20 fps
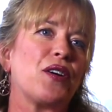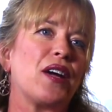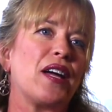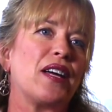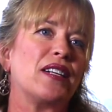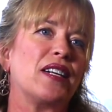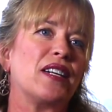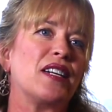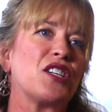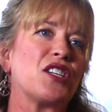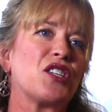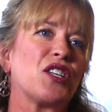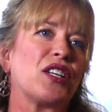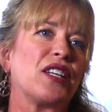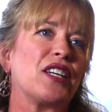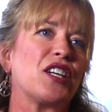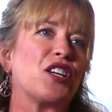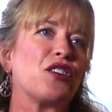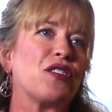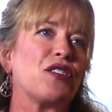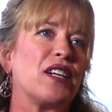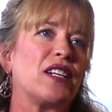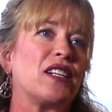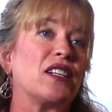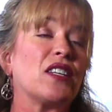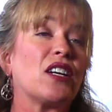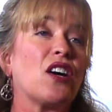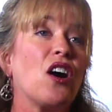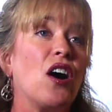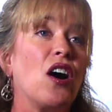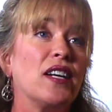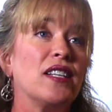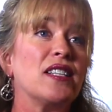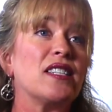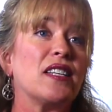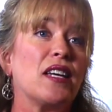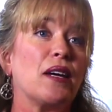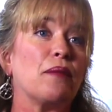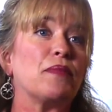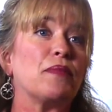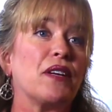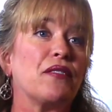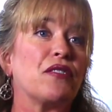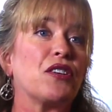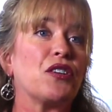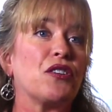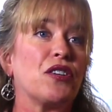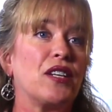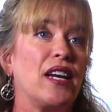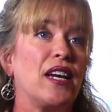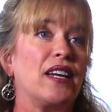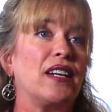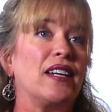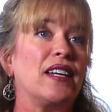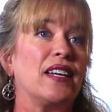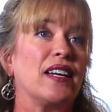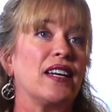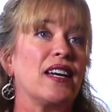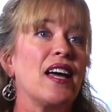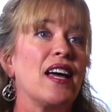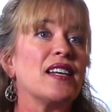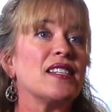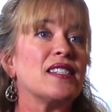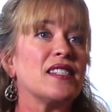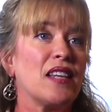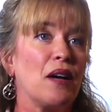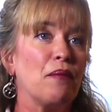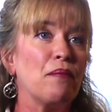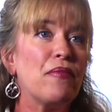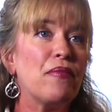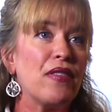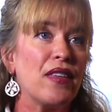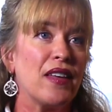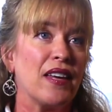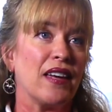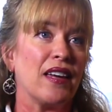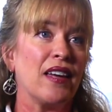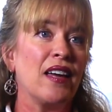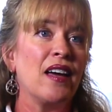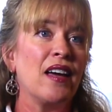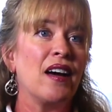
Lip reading: and initially created the concept of creating something